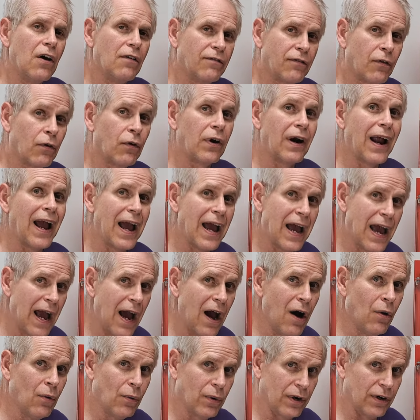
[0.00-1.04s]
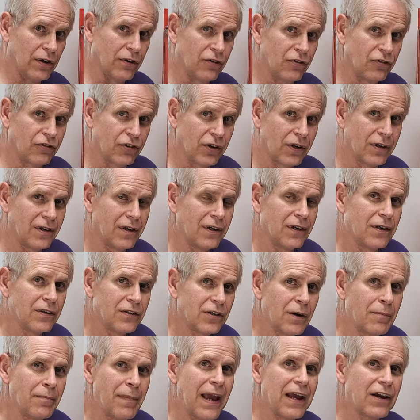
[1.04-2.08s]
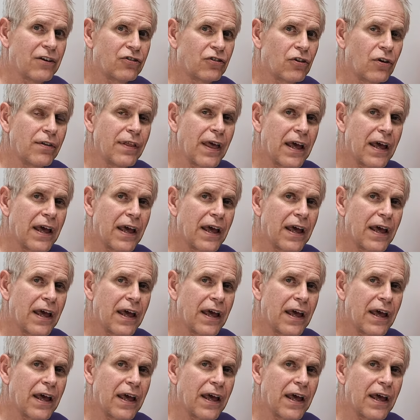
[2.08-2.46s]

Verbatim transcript: for hours to make sure